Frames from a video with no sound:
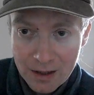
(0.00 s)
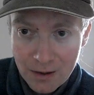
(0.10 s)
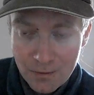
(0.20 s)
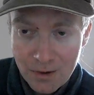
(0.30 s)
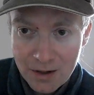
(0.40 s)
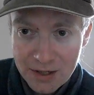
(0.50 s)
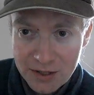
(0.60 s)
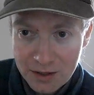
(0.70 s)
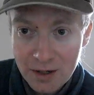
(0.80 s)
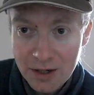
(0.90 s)
what has
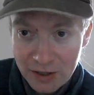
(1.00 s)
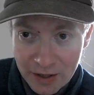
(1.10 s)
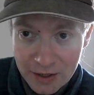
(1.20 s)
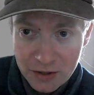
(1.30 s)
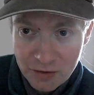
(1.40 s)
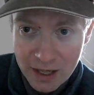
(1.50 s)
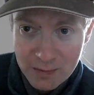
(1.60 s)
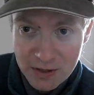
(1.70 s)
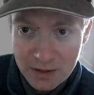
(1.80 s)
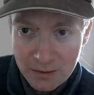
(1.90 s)
got to
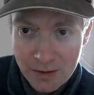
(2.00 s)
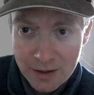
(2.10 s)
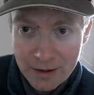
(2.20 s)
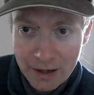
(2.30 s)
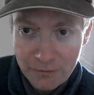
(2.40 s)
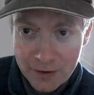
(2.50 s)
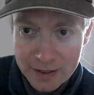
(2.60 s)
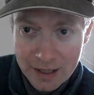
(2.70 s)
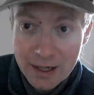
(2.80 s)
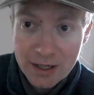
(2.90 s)
traipse to work every
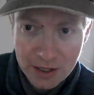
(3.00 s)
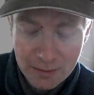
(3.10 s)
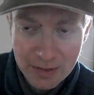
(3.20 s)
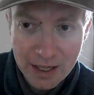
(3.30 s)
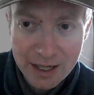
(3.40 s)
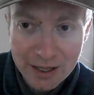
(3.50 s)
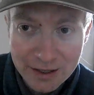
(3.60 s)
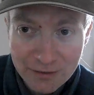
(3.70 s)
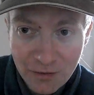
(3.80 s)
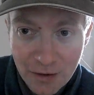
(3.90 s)
day, assuming they
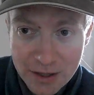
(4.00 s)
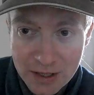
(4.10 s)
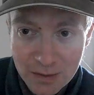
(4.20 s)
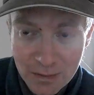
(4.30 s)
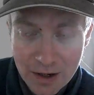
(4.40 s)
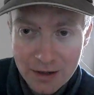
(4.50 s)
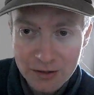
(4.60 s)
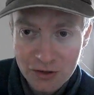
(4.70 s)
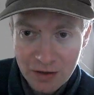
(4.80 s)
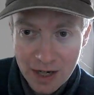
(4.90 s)
can find some work
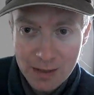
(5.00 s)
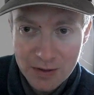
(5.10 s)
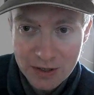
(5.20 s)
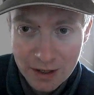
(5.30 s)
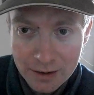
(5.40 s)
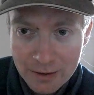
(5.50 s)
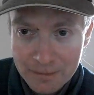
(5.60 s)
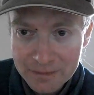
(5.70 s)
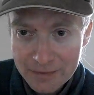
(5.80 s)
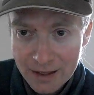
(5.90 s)
to traipse to,
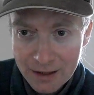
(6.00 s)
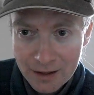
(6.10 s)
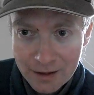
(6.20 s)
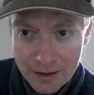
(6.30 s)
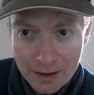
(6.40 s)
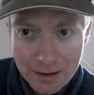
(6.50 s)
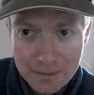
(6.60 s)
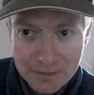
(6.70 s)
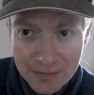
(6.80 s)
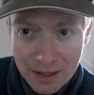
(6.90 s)

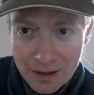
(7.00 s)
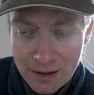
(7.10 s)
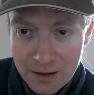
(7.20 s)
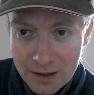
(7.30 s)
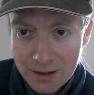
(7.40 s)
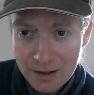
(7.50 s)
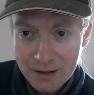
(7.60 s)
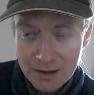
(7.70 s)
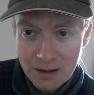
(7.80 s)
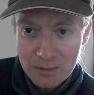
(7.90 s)
and
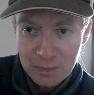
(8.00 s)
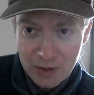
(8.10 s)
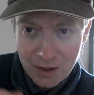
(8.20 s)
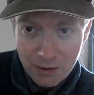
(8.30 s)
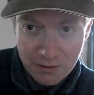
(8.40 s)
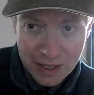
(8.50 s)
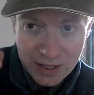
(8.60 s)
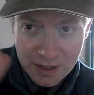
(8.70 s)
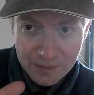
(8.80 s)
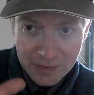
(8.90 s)
put all
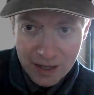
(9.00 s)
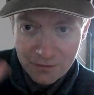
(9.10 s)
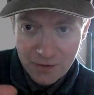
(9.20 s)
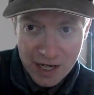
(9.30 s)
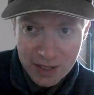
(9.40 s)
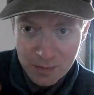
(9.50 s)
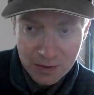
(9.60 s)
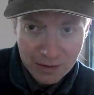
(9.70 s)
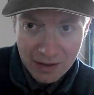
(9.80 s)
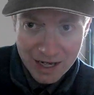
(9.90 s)
this
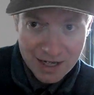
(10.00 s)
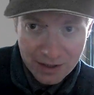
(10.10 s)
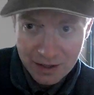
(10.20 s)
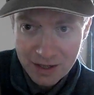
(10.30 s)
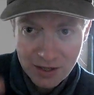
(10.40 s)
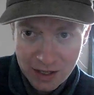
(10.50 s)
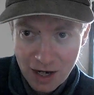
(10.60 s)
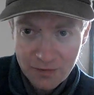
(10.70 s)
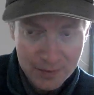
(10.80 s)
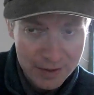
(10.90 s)
investment into this
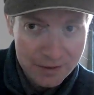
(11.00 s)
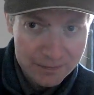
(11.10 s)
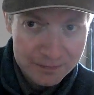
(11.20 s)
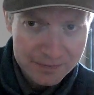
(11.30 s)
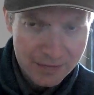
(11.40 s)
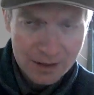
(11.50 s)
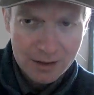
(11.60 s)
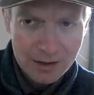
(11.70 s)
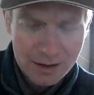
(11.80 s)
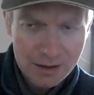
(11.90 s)
government
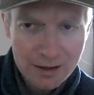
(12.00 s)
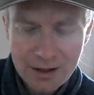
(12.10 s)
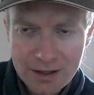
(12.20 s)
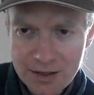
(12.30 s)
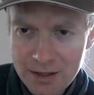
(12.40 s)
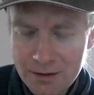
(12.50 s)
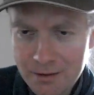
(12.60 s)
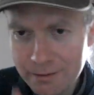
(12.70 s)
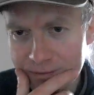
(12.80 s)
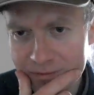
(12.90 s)
they're
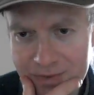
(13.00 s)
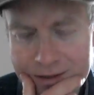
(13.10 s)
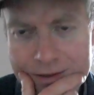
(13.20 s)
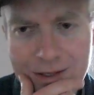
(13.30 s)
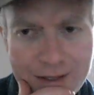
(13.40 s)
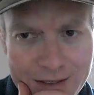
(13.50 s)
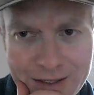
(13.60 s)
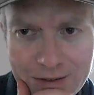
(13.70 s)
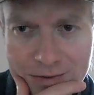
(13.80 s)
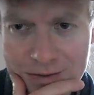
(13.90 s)
still
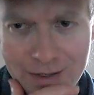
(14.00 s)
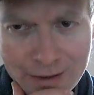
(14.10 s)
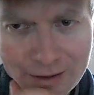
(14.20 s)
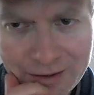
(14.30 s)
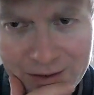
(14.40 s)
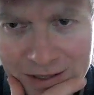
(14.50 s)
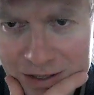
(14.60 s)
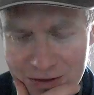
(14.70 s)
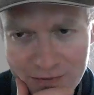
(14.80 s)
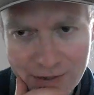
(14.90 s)
going, oh, this
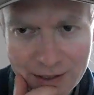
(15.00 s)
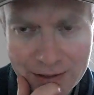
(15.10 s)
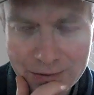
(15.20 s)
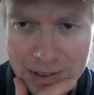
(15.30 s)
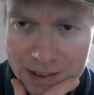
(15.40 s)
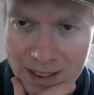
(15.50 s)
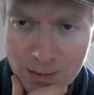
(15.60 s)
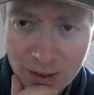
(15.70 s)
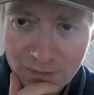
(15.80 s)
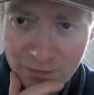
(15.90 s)
funny, we keep
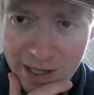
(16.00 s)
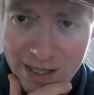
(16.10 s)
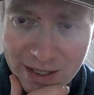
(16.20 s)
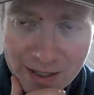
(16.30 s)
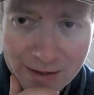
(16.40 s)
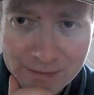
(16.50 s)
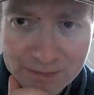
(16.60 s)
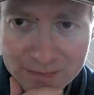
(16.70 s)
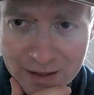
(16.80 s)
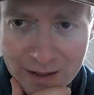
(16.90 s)
investing,
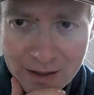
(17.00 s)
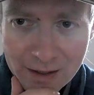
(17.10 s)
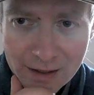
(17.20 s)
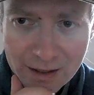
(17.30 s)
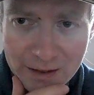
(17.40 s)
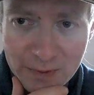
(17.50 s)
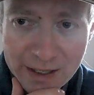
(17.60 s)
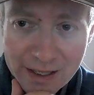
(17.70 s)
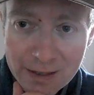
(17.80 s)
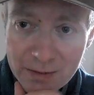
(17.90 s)
and we
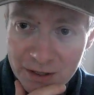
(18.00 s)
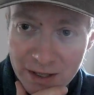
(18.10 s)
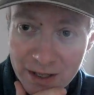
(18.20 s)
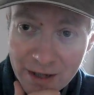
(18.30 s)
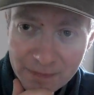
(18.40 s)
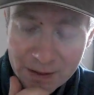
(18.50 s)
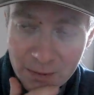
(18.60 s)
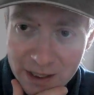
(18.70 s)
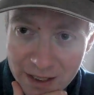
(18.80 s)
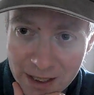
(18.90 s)

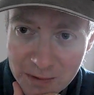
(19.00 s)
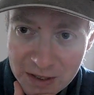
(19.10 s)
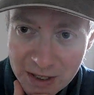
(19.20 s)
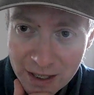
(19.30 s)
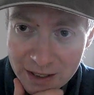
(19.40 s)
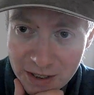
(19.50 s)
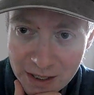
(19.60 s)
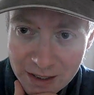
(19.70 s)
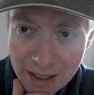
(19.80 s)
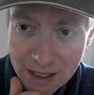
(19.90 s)
keep
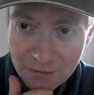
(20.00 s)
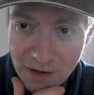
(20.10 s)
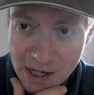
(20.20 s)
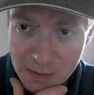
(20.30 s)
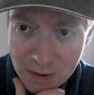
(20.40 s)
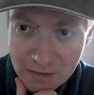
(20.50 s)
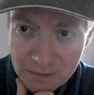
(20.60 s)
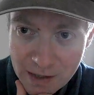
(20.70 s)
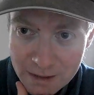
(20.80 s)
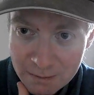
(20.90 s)
changing the investment
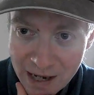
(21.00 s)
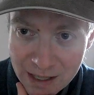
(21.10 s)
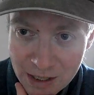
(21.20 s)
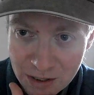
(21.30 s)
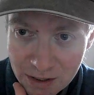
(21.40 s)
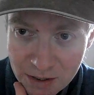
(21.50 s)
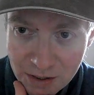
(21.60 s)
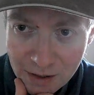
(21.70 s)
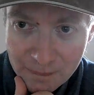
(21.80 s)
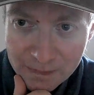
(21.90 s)
fund managers,
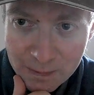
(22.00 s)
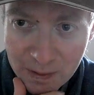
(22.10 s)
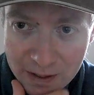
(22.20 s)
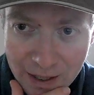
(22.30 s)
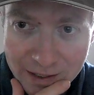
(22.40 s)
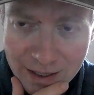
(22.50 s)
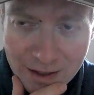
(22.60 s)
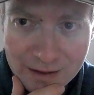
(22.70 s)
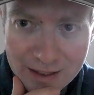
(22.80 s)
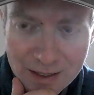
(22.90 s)
but they
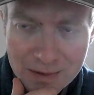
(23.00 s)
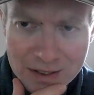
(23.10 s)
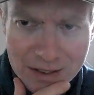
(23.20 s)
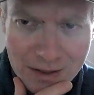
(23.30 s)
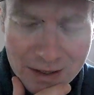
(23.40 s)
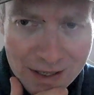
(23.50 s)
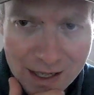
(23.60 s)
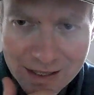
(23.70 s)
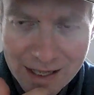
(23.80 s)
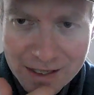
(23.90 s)
don't seem to do it.
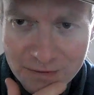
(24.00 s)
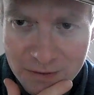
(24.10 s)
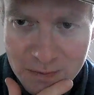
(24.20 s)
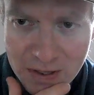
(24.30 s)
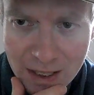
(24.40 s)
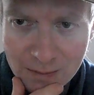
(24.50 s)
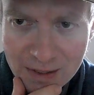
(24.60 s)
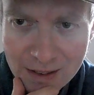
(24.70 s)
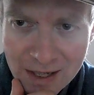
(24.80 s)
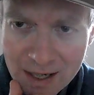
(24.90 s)
None of them seem to.
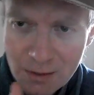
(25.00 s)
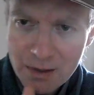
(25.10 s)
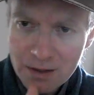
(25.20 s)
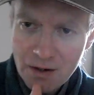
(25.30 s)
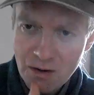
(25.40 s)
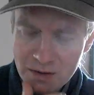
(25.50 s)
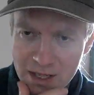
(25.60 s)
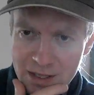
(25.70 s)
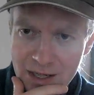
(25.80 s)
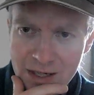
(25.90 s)
We've got all
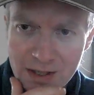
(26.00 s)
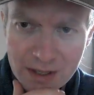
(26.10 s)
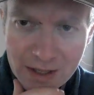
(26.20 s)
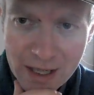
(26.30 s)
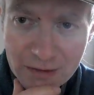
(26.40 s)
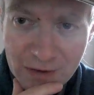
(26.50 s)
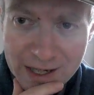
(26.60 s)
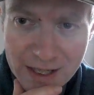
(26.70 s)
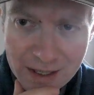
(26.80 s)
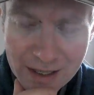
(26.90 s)
these things that need
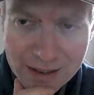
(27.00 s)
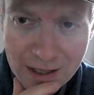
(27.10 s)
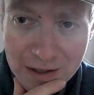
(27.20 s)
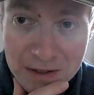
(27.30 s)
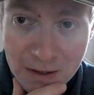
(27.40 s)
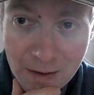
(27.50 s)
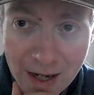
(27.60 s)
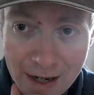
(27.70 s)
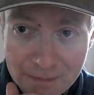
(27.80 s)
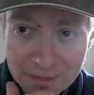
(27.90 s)
fixing, they don't do
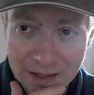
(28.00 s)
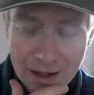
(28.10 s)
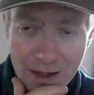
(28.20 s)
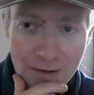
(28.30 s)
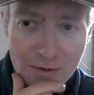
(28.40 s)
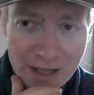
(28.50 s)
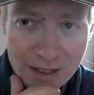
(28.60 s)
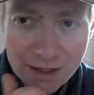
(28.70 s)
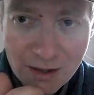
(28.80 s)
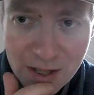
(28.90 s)
it, and all they
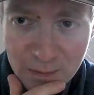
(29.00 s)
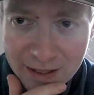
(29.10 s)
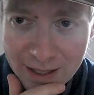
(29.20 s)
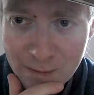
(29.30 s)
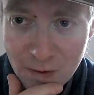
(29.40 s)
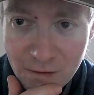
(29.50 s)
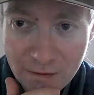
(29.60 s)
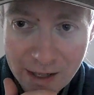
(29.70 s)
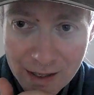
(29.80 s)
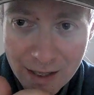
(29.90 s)
do is bring in more
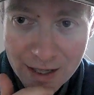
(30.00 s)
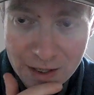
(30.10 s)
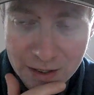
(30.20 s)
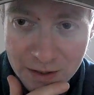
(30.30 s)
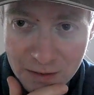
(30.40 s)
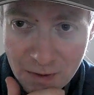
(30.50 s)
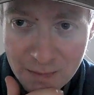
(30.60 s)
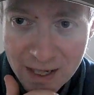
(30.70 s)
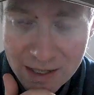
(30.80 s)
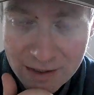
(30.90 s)
regulations, what
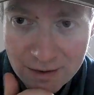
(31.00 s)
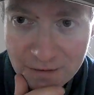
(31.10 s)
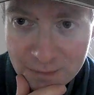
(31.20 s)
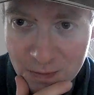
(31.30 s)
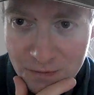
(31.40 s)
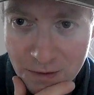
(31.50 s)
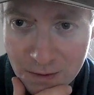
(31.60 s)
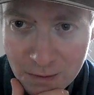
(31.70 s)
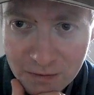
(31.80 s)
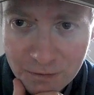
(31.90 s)
makes life more
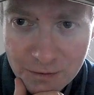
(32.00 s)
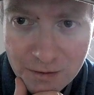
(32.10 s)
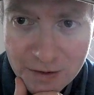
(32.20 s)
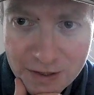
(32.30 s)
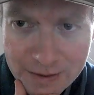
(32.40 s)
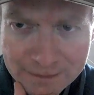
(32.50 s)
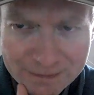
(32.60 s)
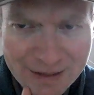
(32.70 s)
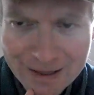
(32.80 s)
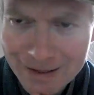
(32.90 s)
awkward for us.
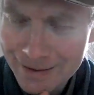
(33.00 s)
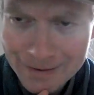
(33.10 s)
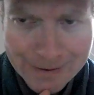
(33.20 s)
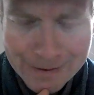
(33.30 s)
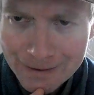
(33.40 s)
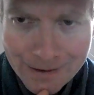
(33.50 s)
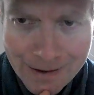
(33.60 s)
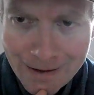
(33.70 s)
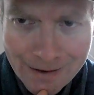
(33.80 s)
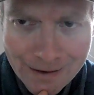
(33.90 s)

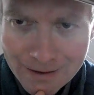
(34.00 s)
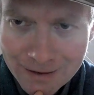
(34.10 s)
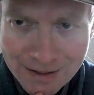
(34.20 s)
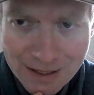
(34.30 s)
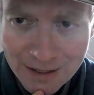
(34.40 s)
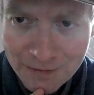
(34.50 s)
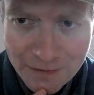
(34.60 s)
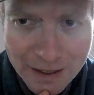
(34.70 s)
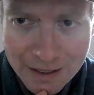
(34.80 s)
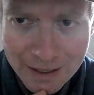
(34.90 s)
This is a
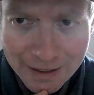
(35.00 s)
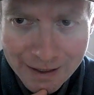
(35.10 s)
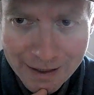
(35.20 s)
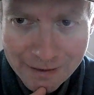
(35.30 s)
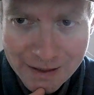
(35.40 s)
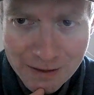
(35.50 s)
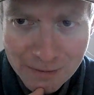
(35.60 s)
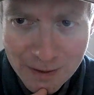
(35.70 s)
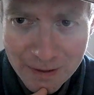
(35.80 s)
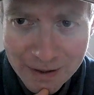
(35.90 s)
funny account, this
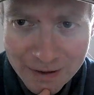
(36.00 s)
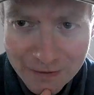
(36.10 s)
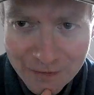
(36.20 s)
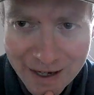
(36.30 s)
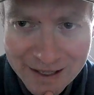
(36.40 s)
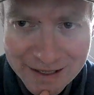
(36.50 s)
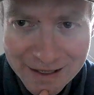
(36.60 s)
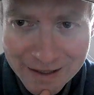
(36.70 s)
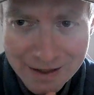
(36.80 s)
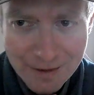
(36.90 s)
one we're investing in.